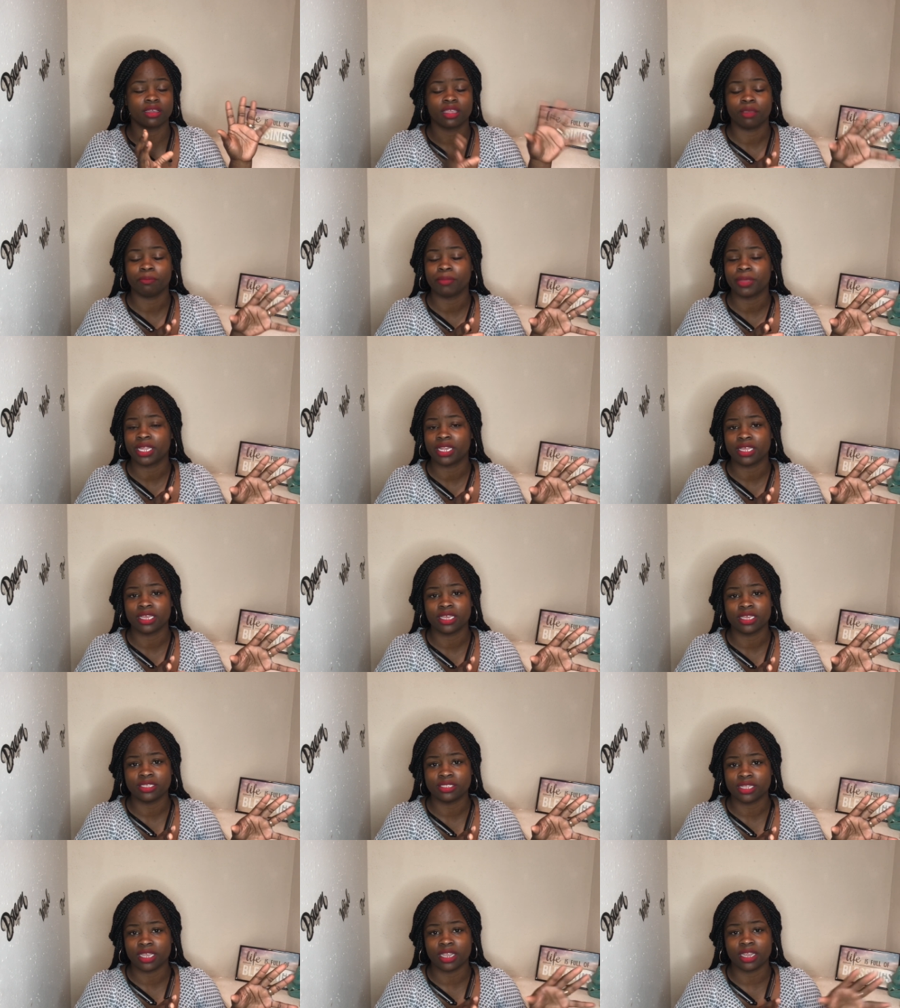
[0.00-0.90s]
Kimbella
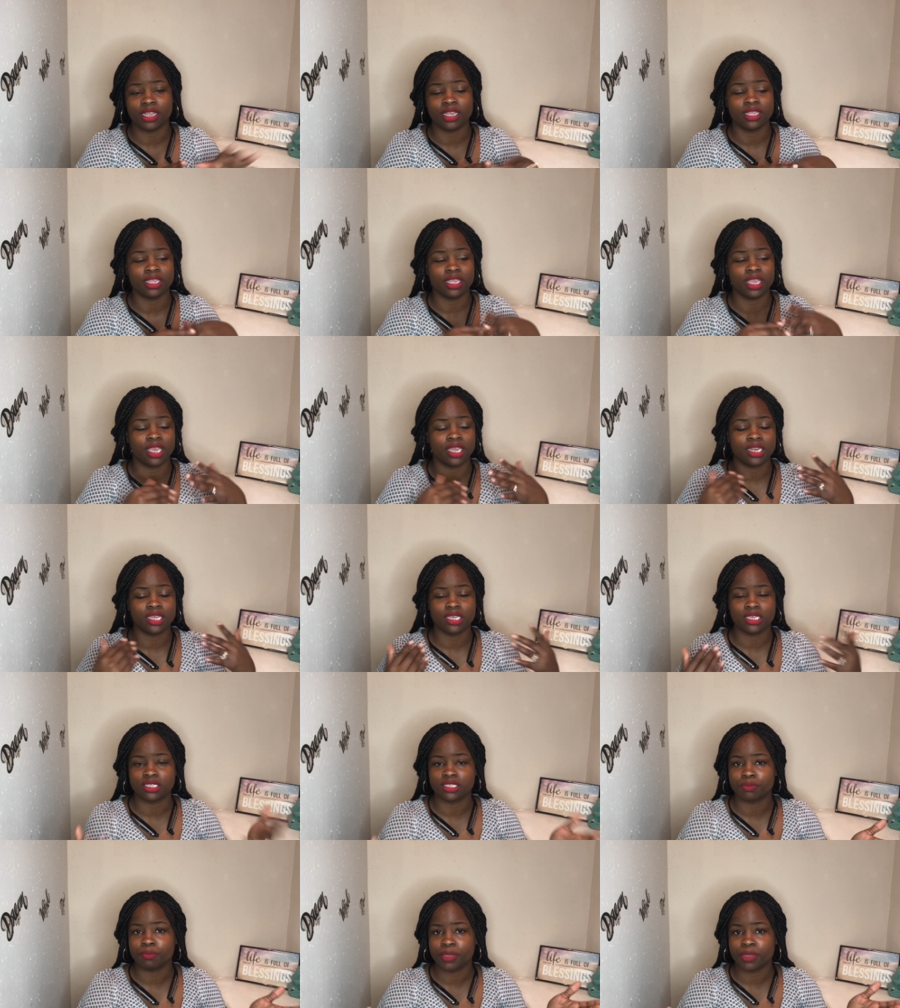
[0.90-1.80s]
is there, and Yandy
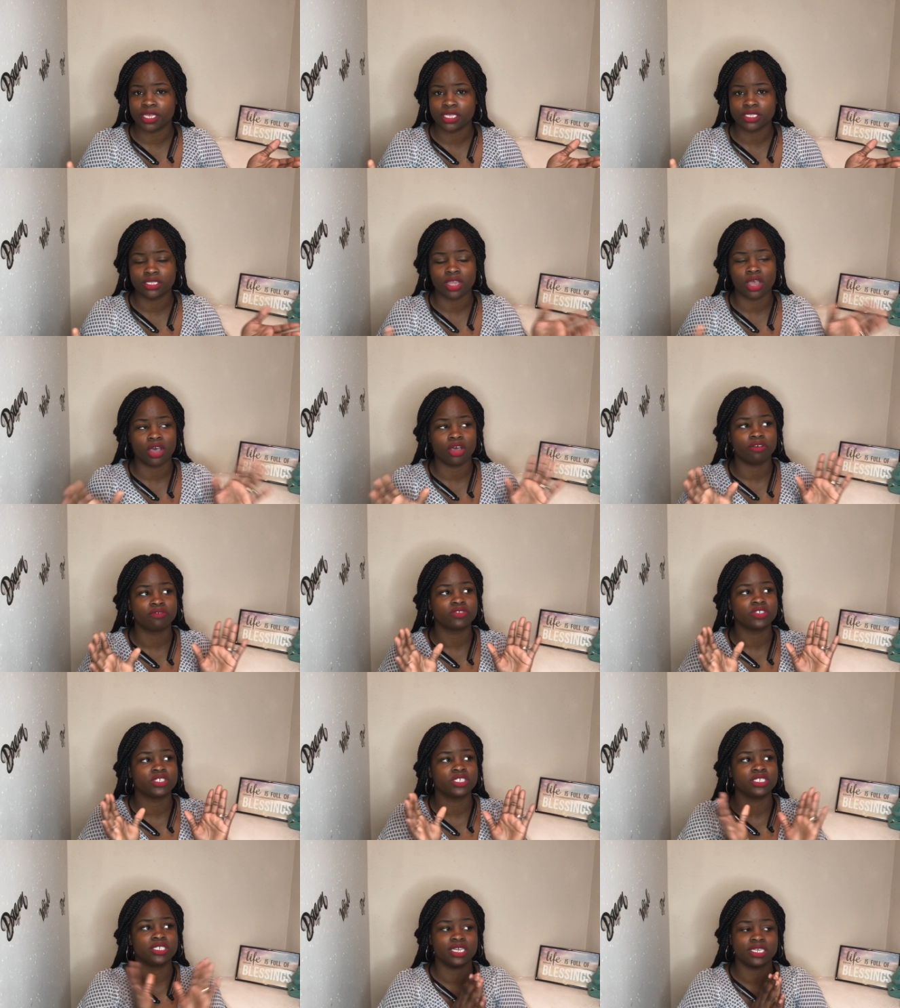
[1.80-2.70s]
is pissed
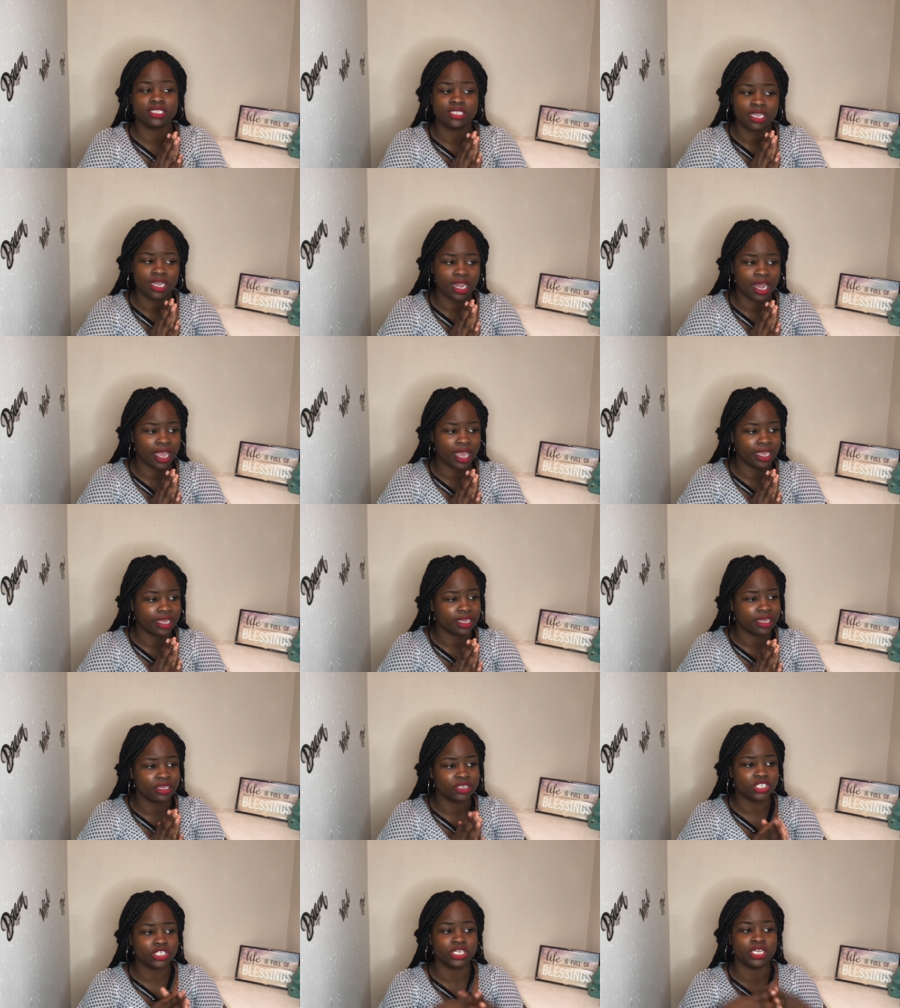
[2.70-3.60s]
off. She doesn't like
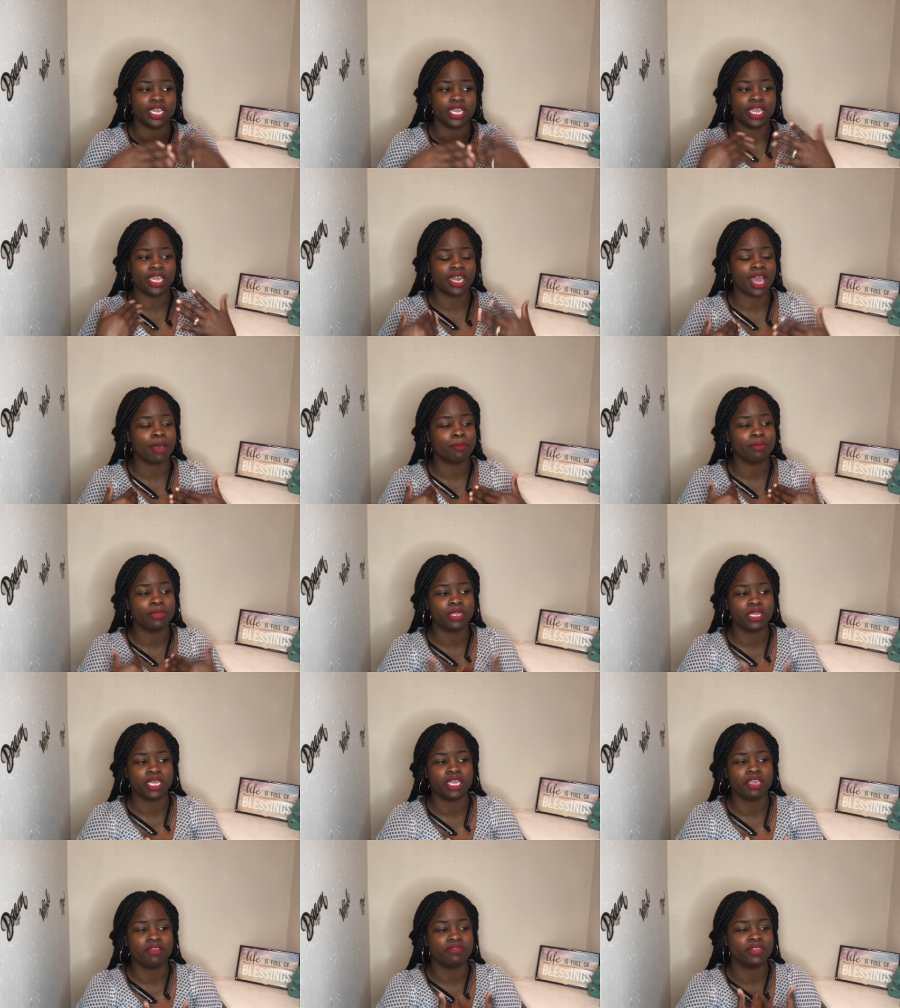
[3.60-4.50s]
it. She cannot
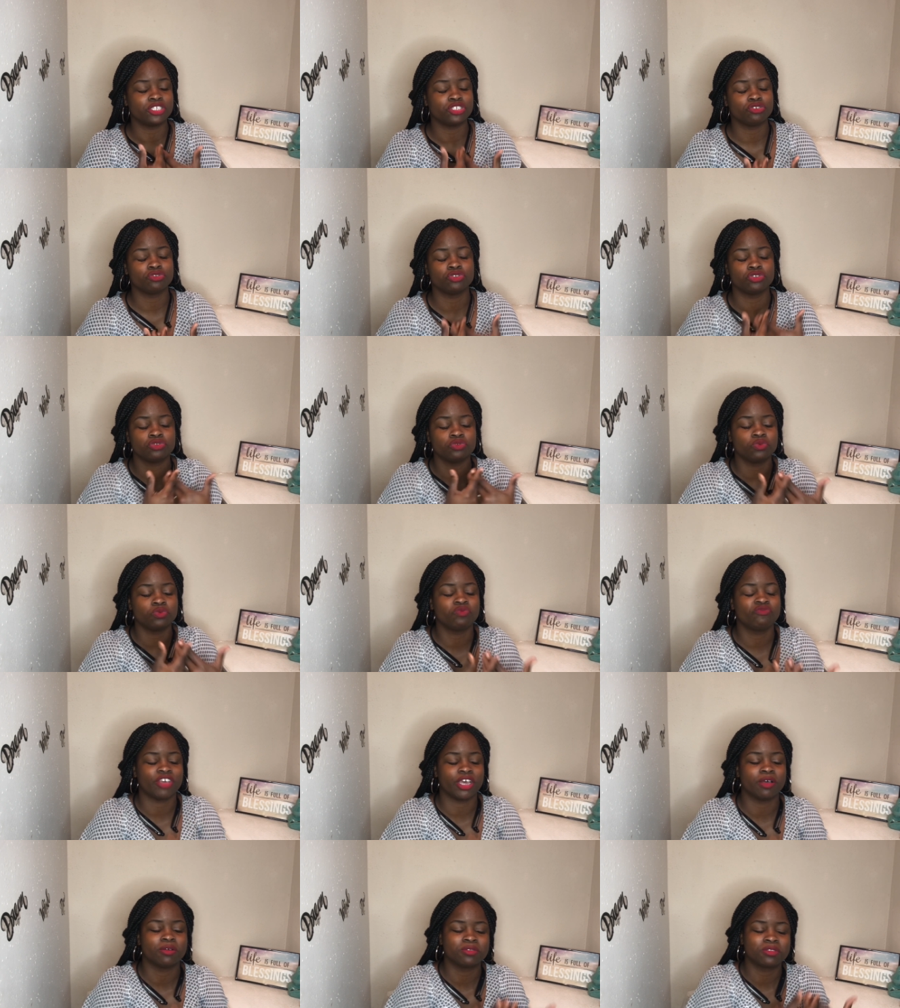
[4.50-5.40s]
believe that Juju
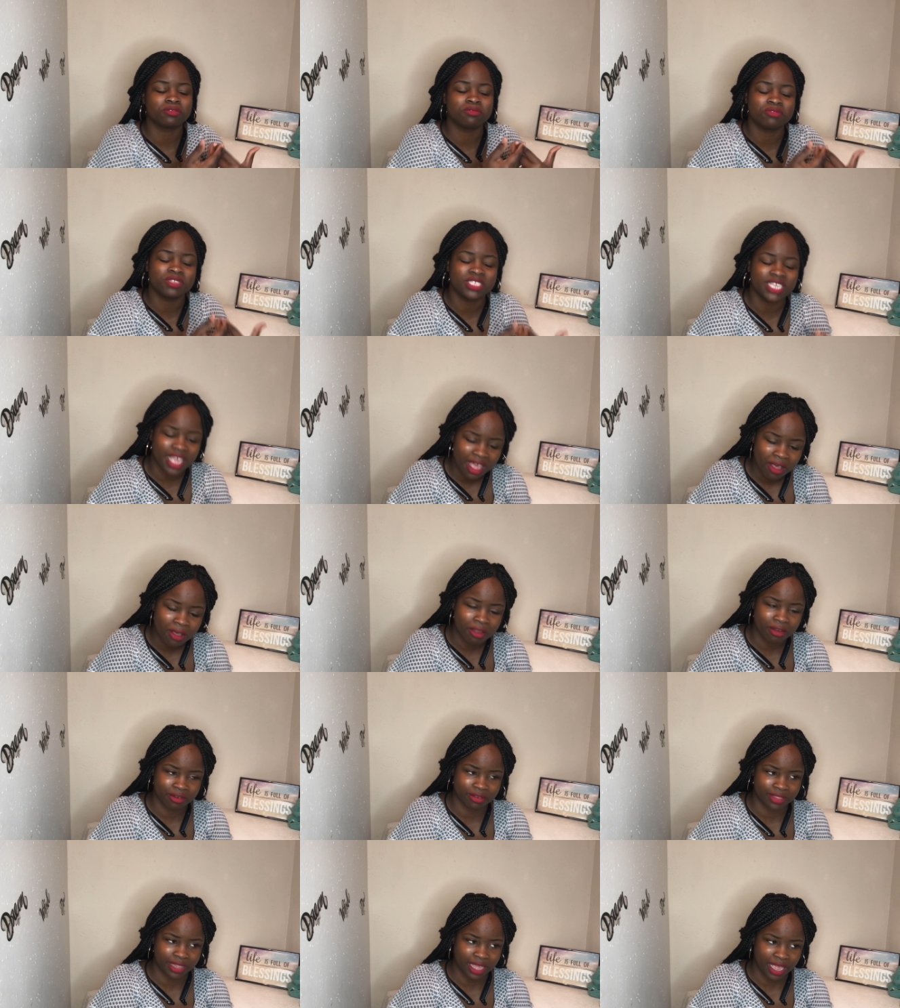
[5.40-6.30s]
failed to tell
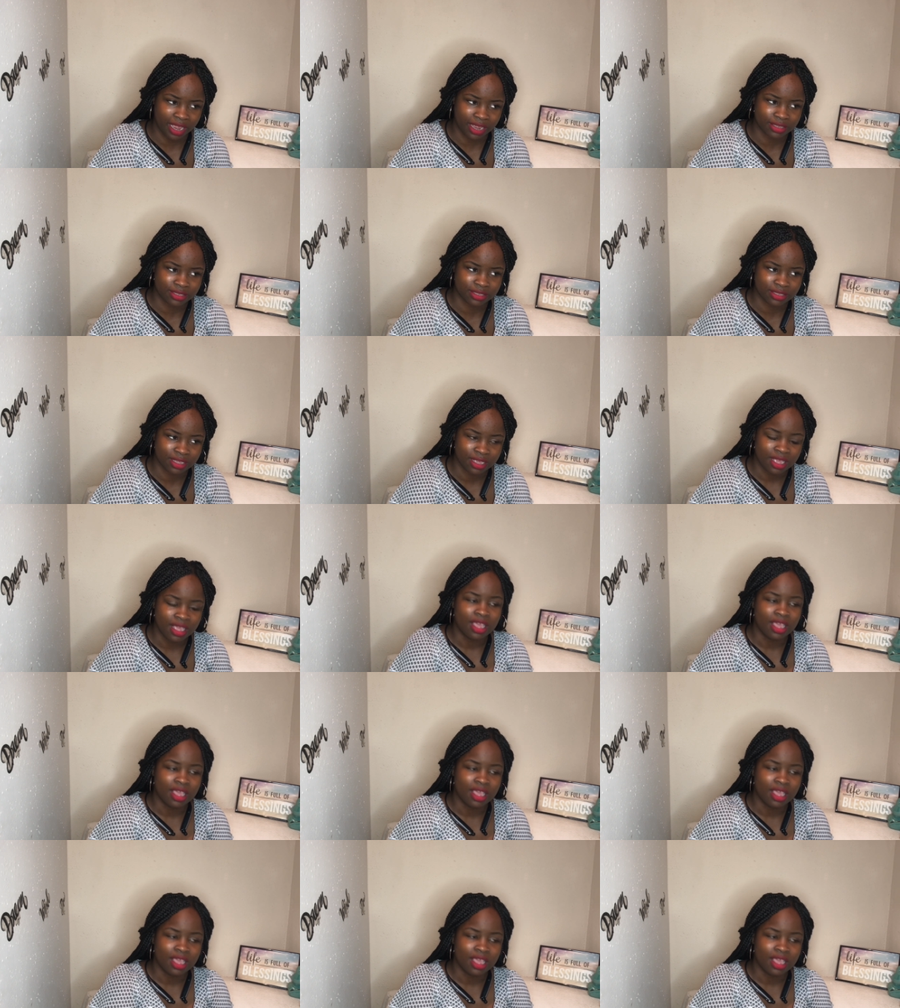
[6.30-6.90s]
her that.